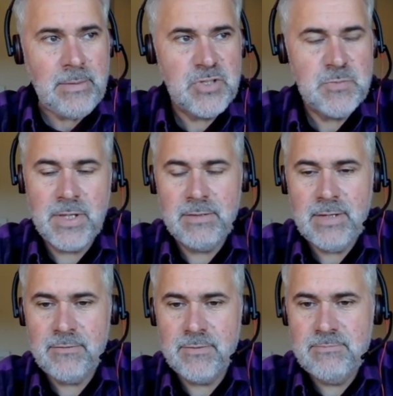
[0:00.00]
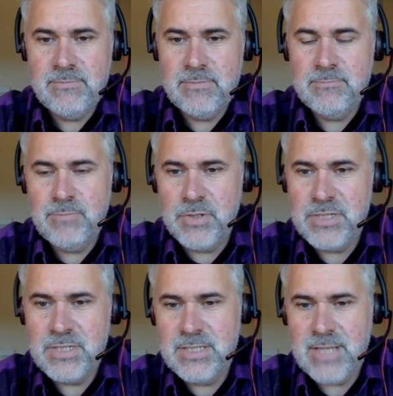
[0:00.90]
It must be kind of
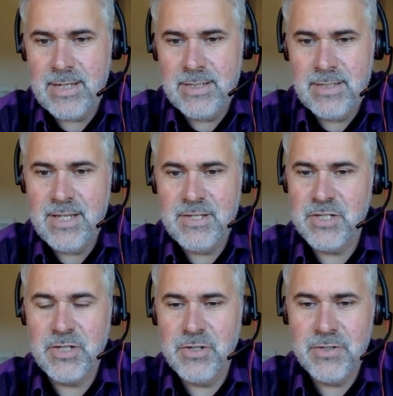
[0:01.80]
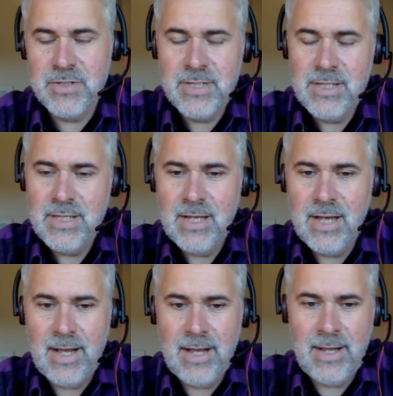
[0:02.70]
plus 10 years ago.
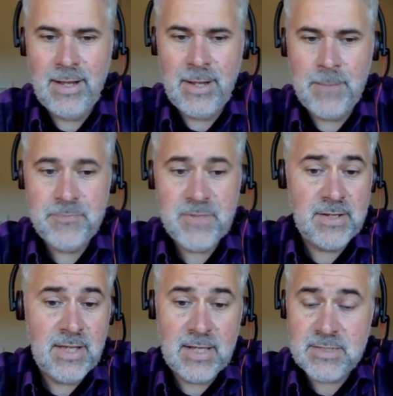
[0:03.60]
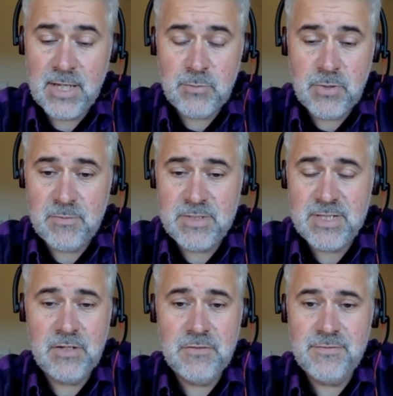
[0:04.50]
Started working
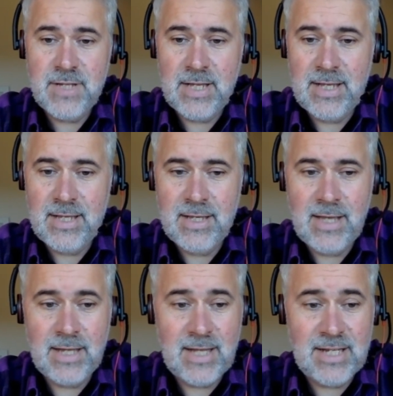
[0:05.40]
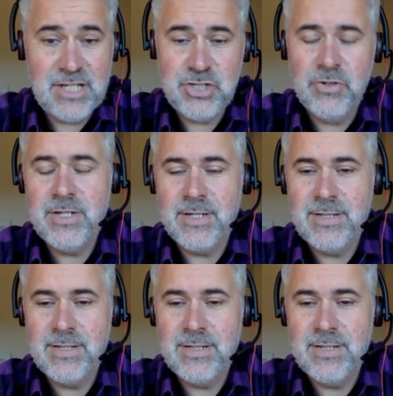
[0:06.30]
myself and enjoyed